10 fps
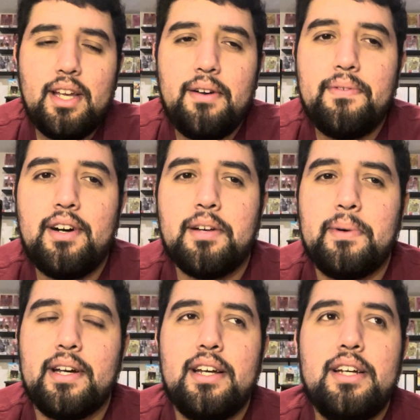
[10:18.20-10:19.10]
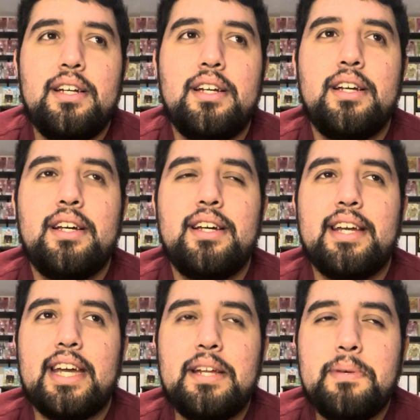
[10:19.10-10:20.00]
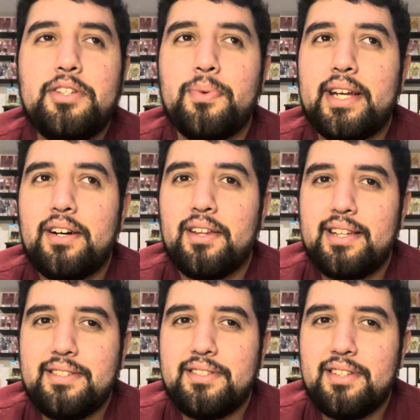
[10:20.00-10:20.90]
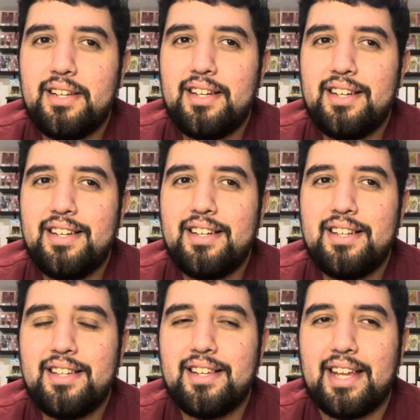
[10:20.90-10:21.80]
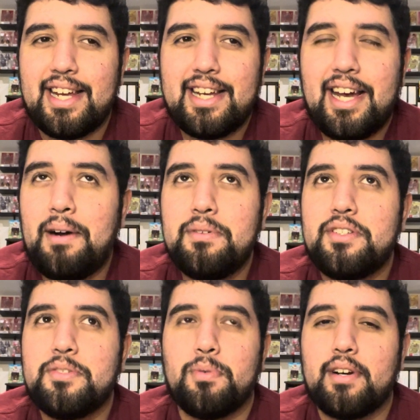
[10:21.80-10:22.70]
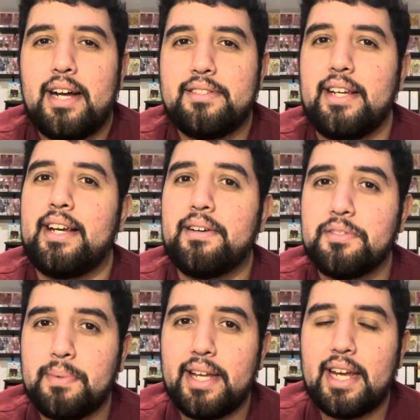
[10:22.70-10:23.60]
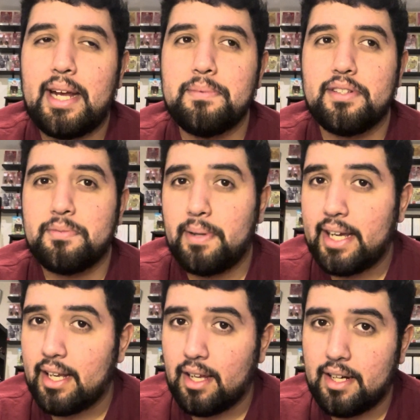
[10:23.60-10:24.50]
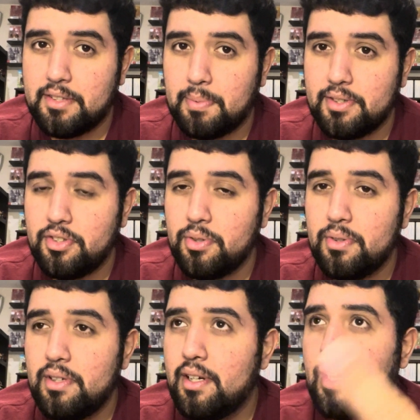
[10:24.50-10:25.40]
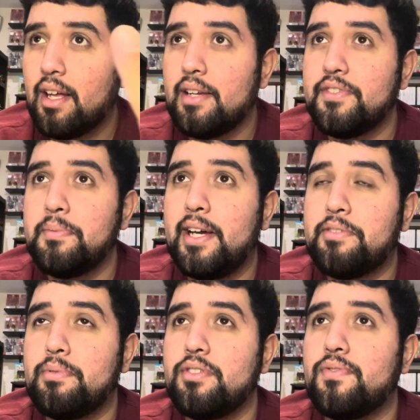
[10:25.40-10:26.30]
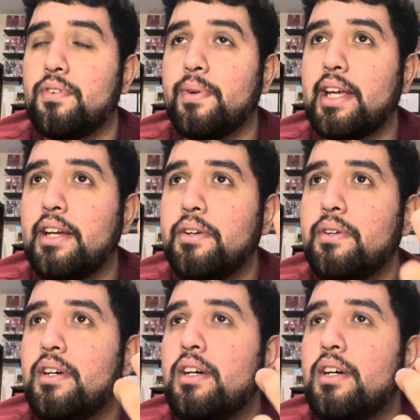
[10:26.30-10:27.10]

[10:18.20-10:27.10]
Fuck, but in between all this, like I was just procrastinating. I was playing games. I was playing a lot of Splatoon, a lot of Smash Bros for Wii U.